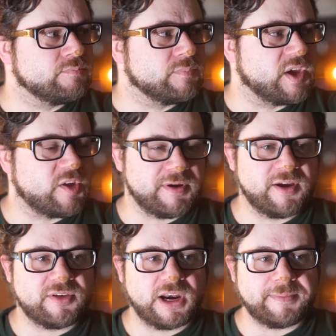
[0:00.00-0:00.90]

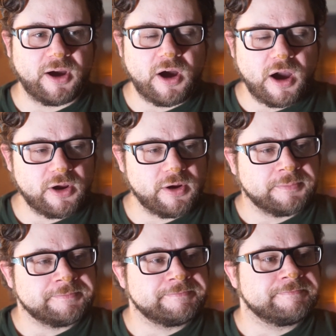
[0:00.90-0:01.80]
experiencing a little bit longer,
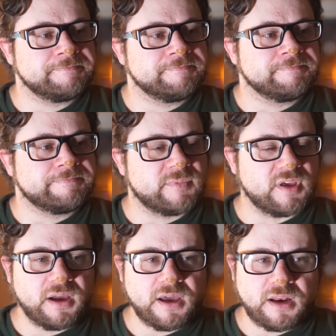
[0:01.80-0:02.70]
there's
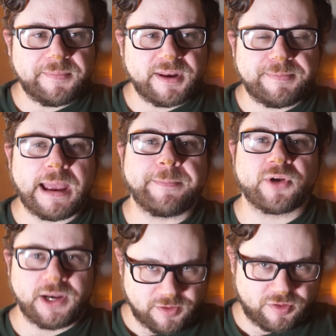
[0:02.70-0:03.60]
a little bit of
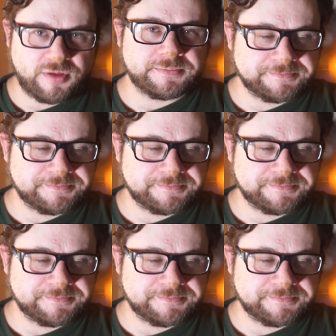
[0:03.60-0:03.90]
pepperiness,